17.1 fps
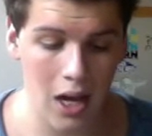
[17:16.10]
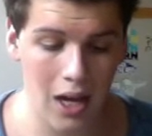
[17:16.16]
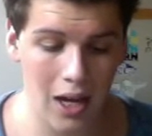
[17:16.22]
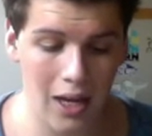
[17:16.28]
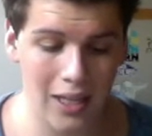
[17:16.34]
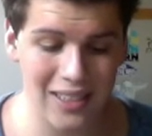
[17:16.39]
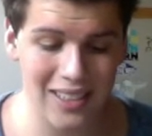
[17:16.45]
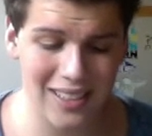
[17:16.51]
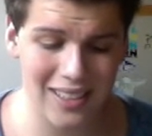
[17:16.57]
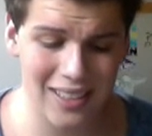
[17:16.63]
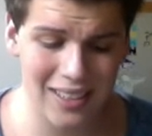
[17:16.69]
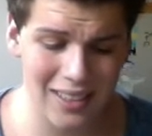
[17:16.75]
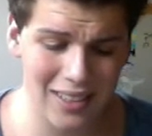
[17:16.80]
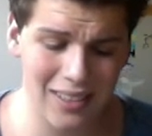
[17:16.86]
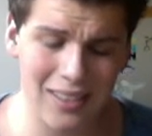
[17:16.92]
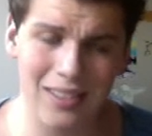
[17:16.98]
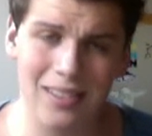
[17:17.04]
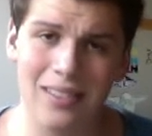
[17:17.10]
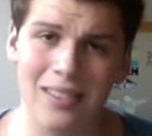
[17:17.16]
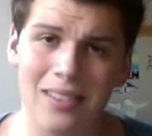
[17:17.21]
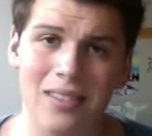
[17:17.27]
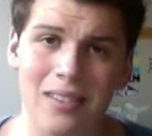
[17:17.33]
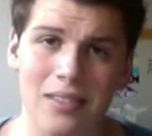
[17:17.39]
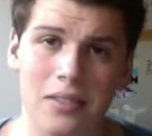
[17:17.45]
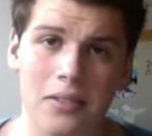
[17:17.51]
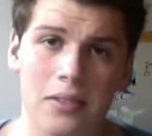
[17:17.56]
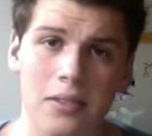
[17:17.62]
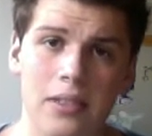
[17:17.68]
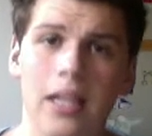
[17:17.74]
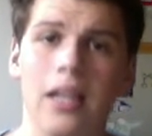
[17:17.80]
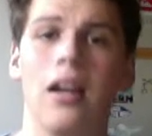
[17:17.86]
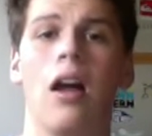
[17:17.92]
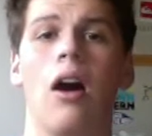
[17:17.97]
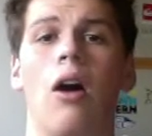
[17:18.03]
I
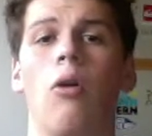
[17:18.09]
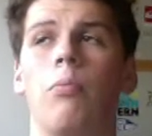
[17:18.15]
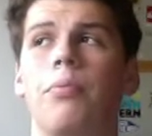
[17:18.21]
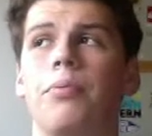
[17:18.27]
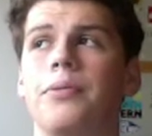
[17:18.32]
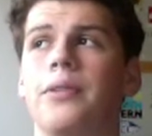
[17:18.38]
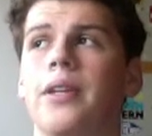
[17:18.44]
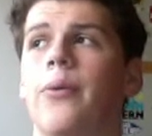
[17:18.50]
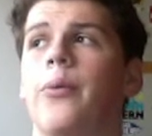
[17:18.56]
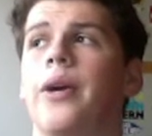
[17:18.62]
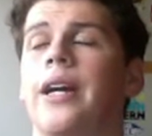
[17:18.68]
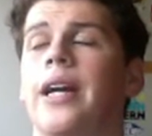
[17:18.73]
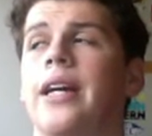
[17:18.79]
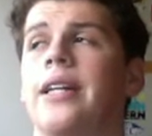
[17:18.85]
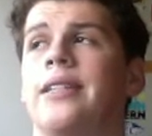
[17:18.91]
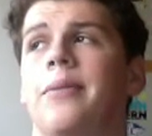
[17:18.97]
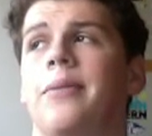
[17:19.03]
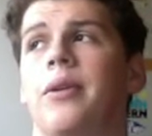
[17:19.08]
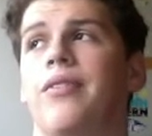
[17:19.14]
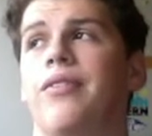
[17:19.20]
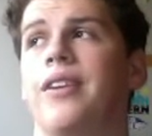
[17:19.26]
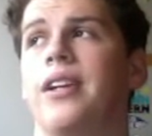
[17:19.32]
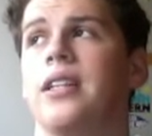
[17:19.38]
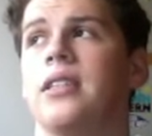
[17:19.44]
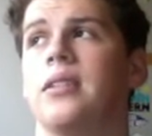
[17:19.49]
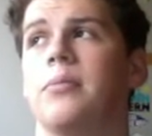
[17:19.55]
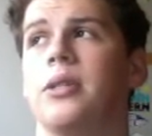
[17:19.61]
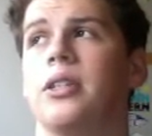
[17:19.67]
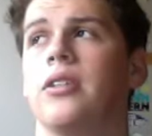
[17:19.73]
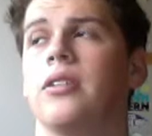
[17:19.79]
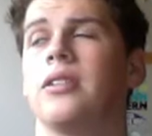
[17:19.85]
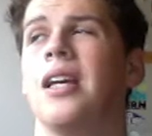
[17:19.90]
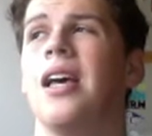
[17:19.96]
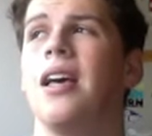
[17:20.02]
still hope that we're getting a midfielder,
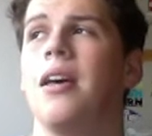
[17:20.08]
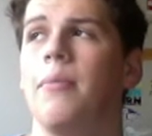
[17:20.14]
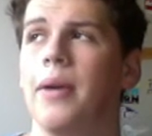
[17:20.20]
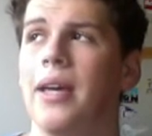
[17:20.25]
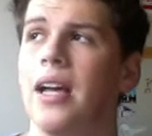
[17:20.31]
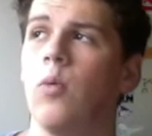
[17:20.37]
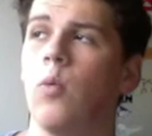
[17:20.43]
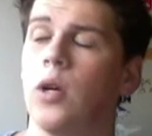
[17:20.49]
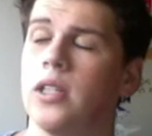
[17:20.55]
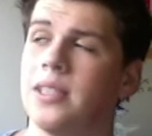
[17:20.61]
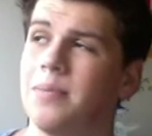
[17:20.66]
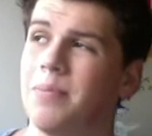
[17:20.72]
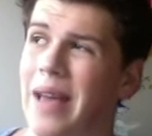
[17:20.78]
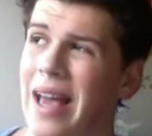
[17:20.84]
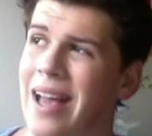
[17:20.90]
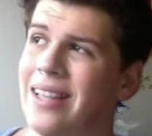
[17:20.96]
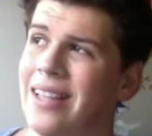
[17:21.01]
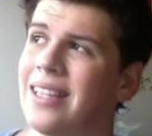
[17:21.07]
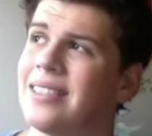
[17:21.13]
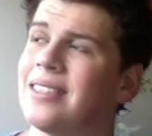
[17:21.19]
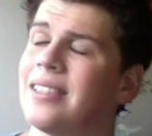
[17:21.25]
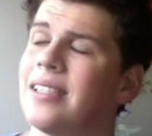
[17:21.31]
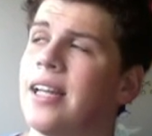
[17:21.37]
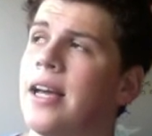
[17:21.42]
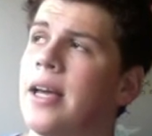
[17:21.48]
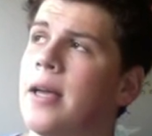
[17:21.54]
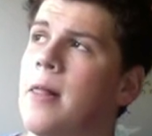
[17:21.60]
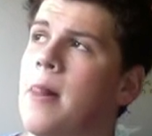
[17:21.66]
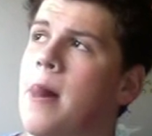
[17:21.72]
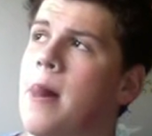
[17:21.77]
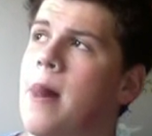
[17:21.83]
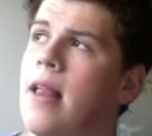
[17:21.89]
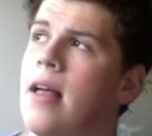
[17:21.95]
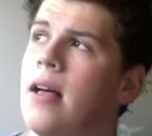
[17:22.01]
because Mikel wasn't bad yesterday,
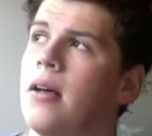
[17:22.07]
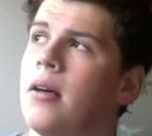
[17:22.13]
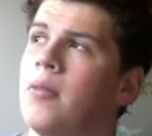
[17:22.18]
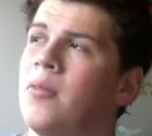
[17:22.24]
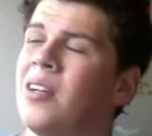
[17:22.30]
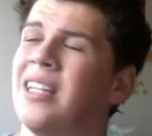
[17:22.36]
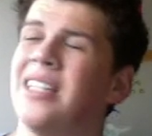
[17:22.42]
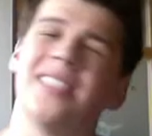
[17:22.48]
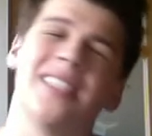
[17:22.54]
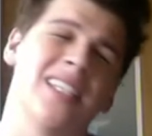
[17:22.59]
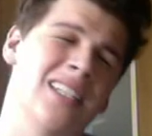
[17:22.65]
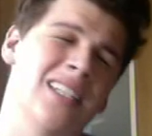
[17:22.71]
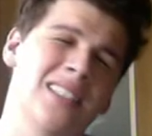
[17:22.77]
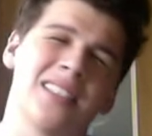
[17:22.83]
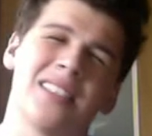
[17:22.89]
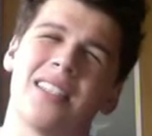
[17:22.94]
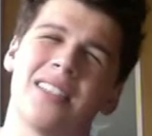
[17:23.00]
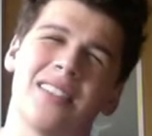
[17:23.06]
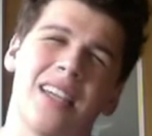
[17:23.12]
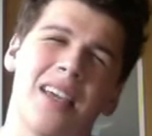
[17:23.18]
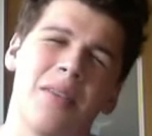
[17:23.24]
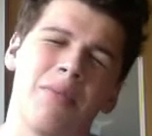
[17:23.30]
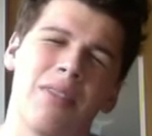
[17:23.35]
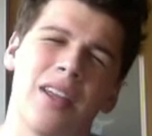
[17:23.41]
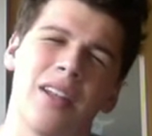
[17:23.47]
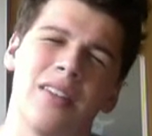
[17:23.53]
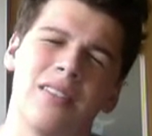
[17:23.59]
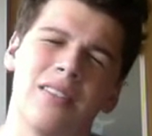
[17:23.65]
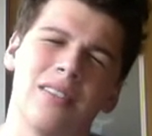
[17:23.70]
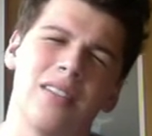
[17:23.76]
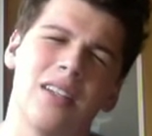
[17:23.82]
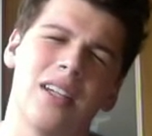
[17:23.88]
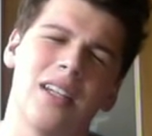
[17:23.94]
but he still does the same thing.